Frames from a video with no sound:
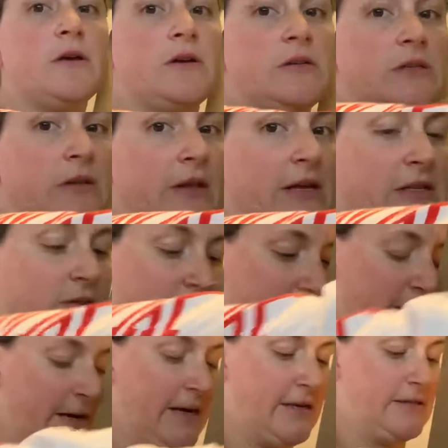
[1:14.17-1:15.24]
So that's really
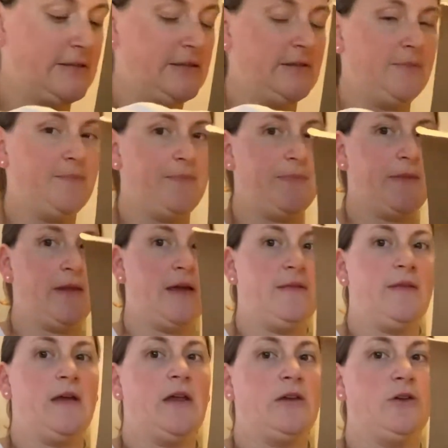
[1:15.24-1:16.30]
nice. And
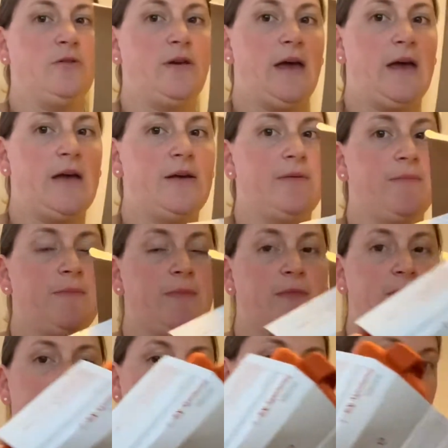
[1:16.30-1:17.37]
then you get
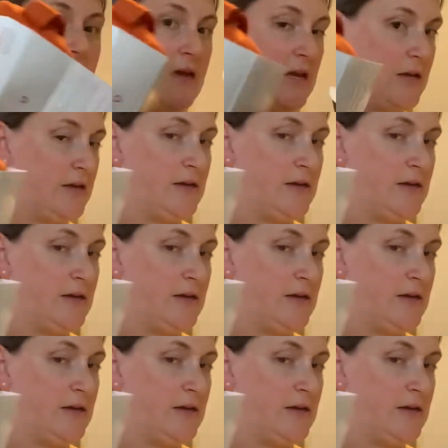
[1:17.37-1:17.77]
this guy.